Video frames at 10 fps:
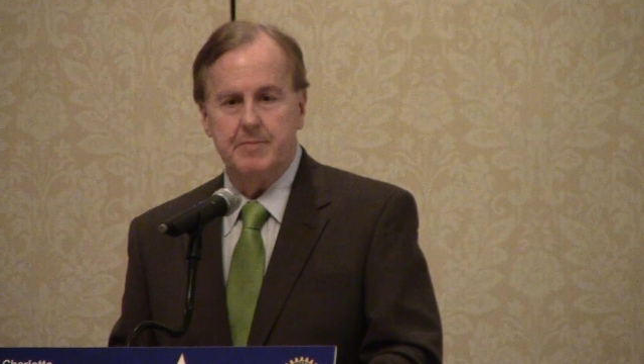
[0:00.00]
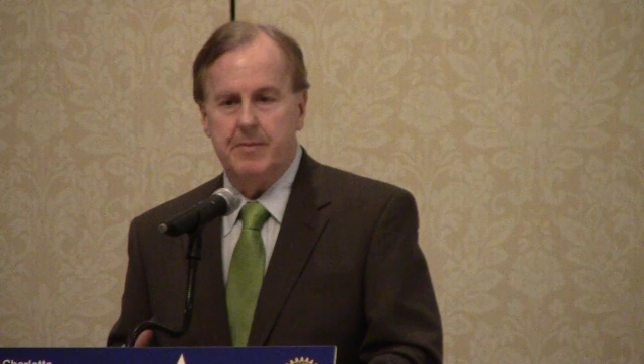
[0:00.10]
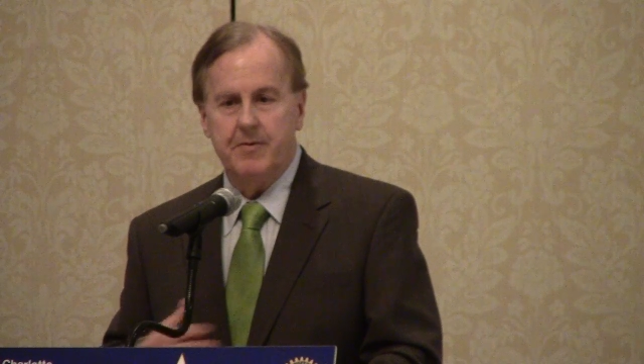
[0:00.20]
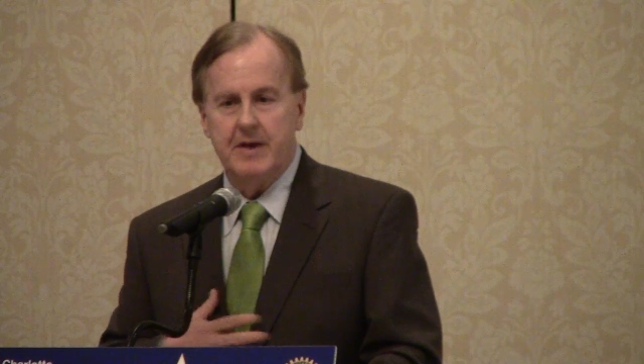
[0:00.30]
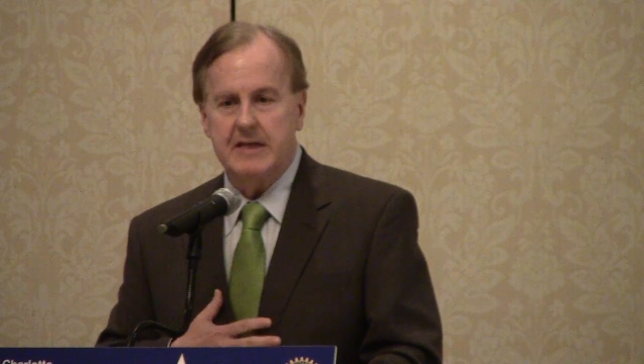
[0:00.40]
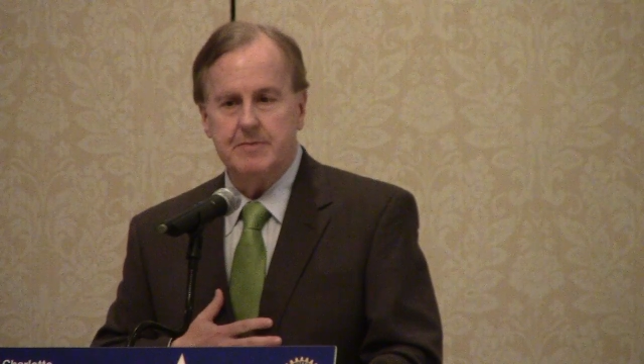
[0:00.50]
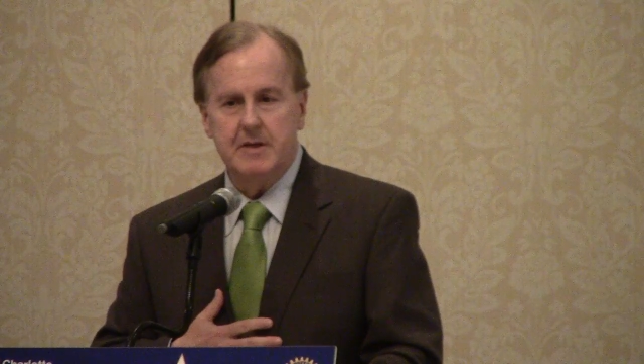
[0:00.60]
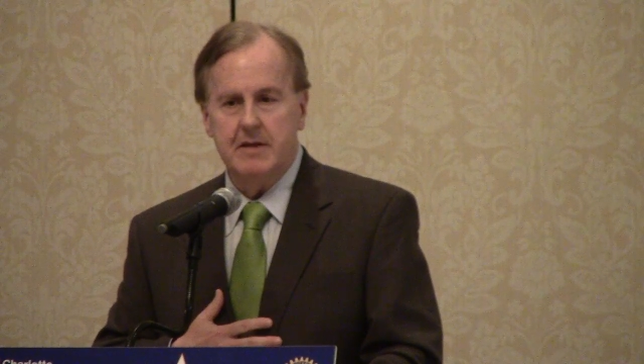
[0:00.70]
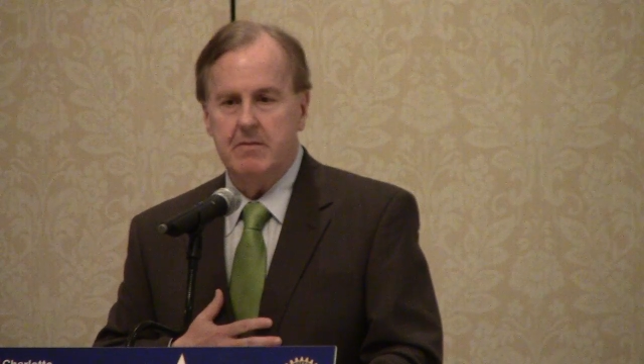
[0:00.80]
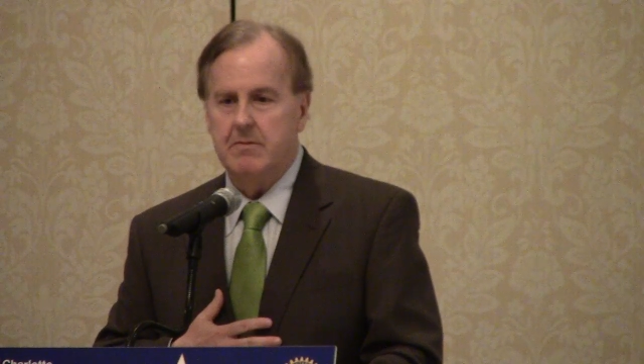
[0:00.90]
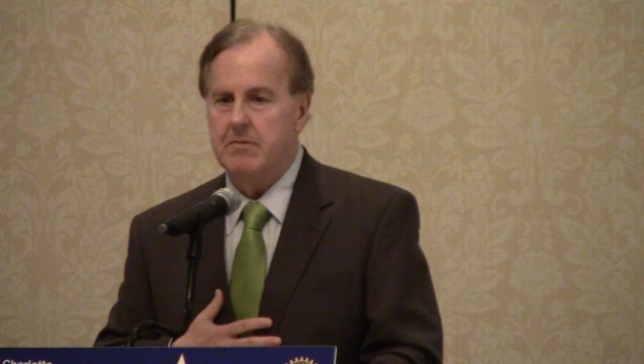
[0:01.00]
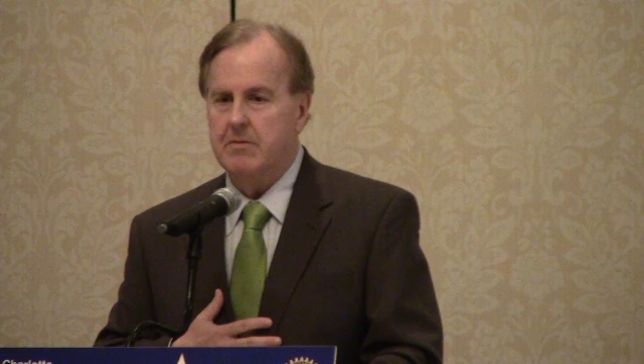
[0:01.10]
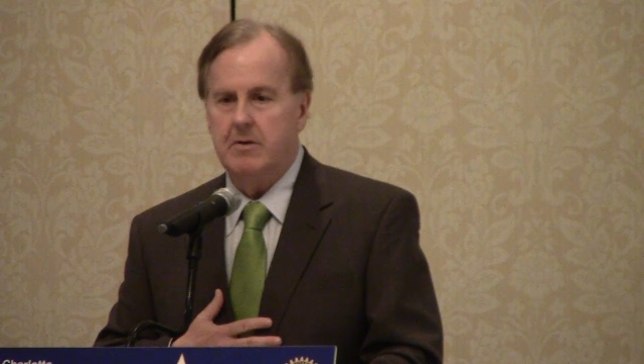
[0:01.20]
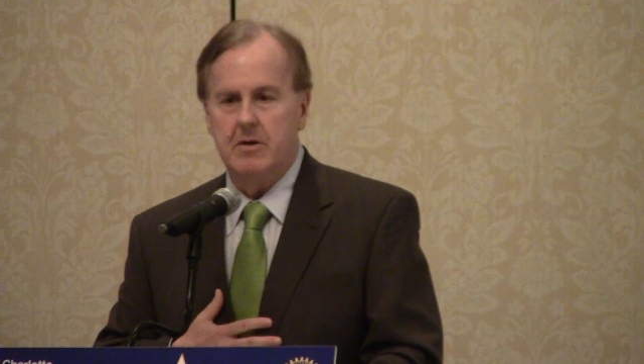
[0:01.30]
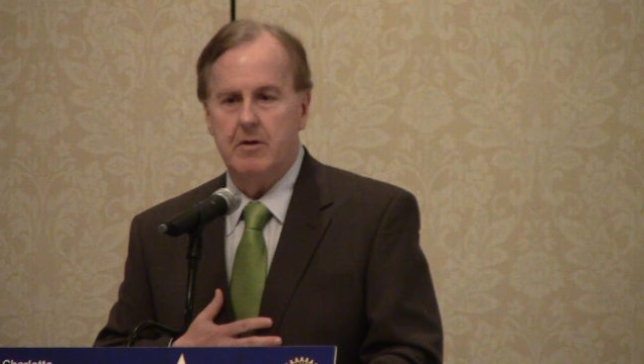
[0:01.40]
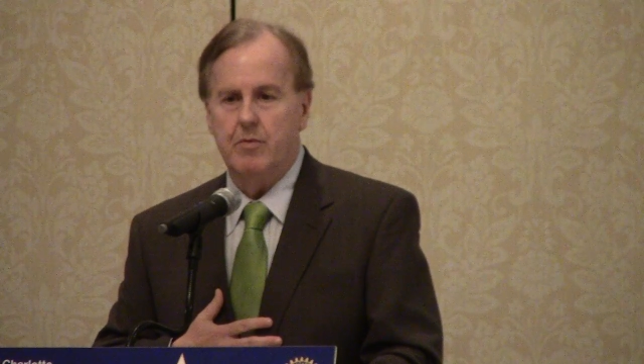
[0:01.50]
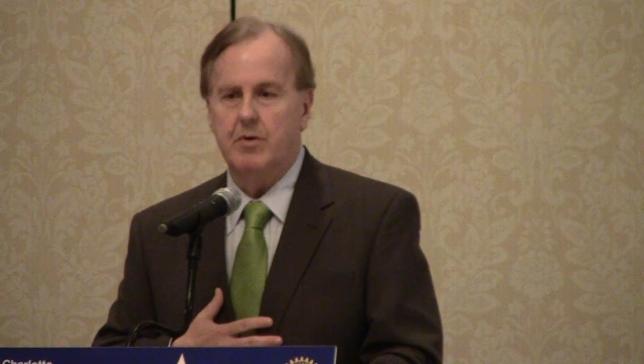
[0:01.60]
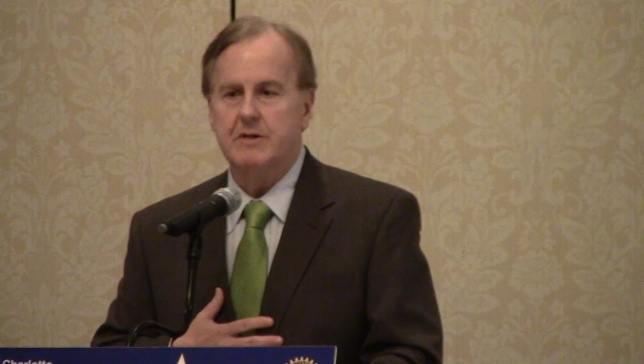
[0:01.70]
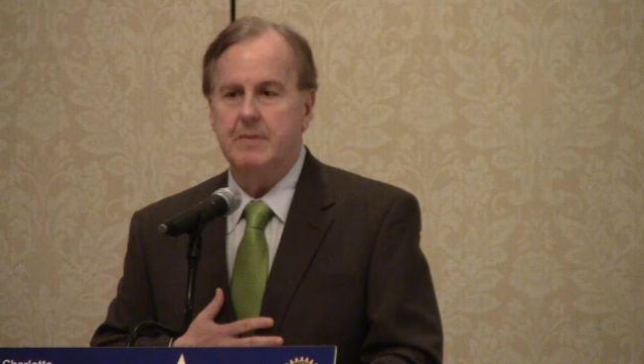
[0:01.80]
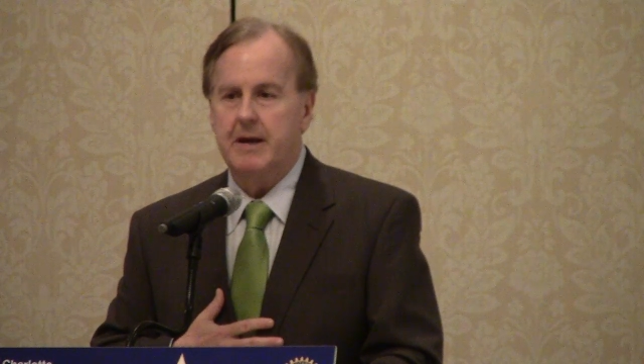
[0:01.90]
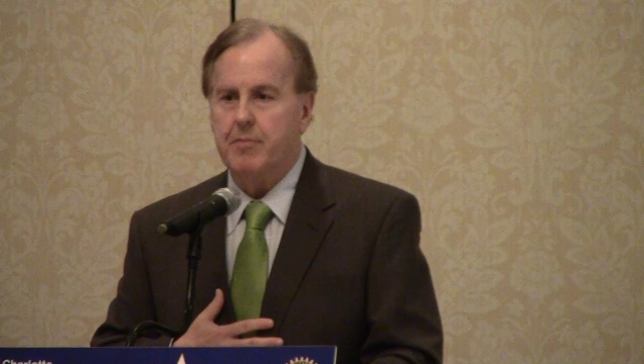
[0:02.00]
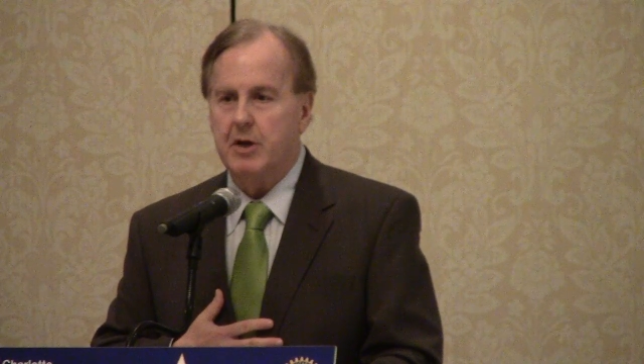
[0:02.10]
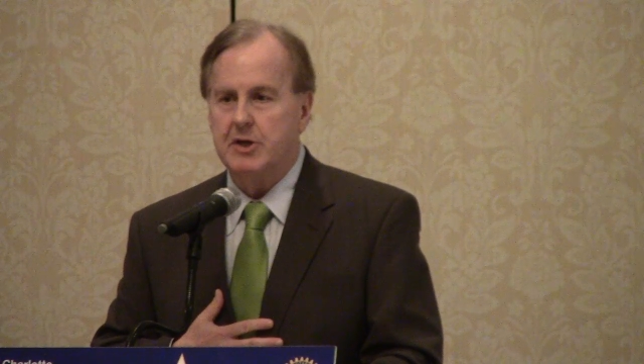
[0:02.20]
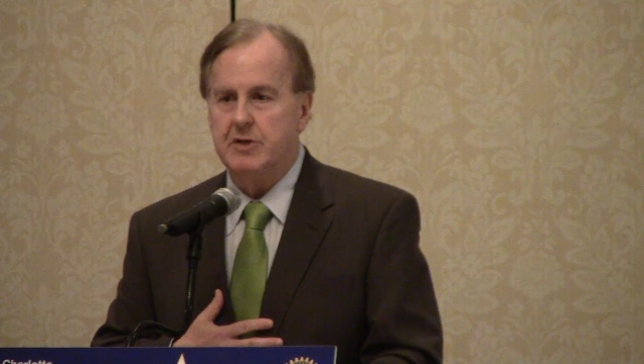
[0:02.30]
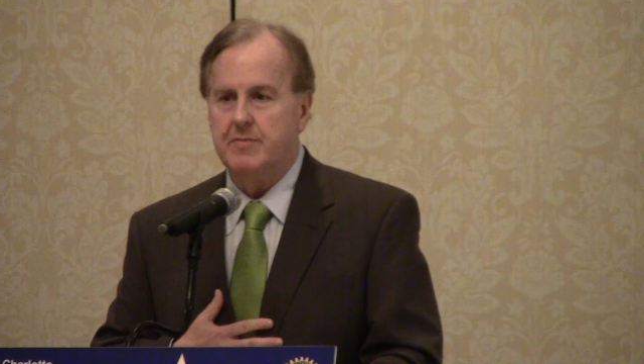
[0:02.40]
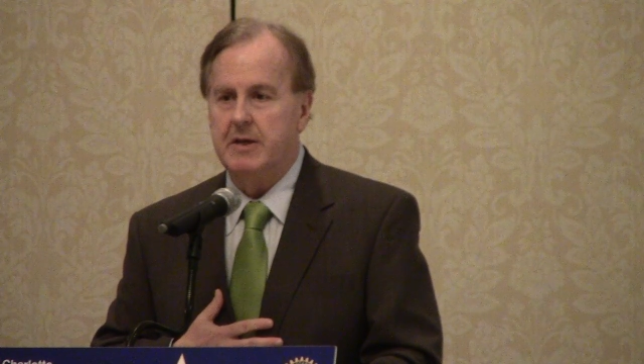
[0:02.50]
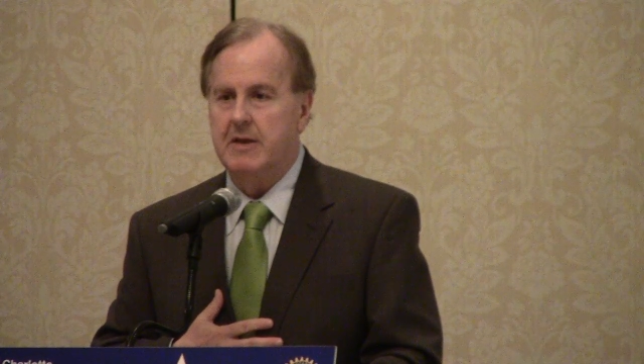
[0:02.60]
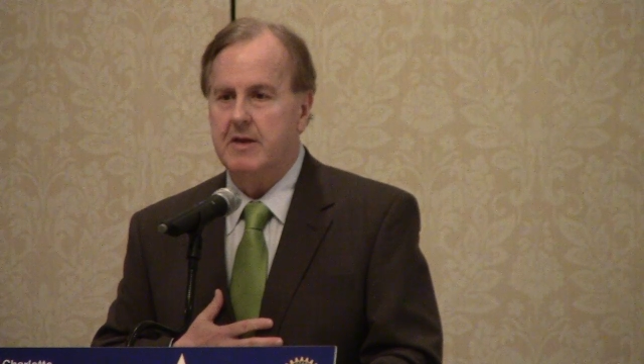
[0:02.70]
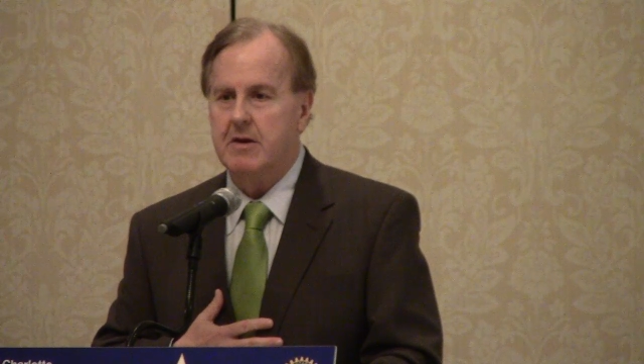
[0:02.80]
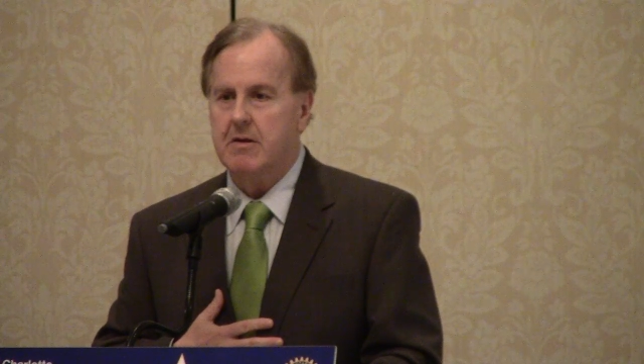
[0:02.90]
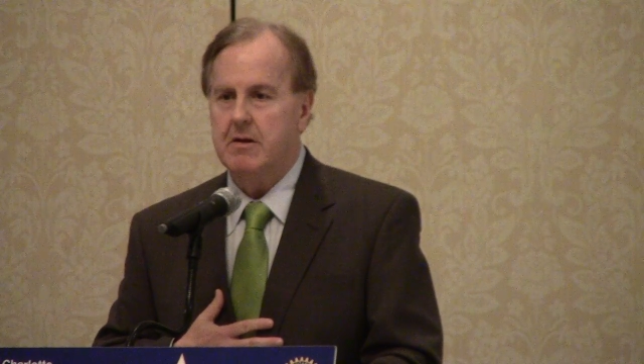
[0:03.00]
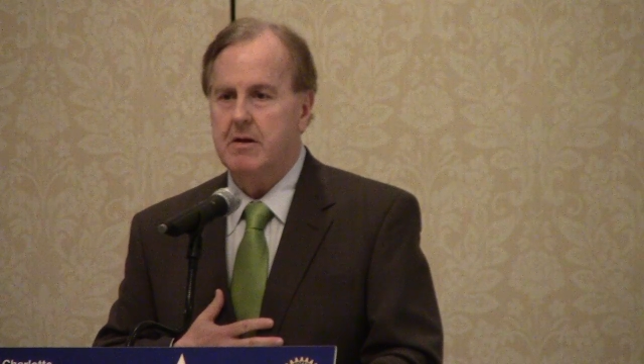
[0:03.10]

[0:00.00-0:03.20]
People have asked me, you know, what's my impression of being there?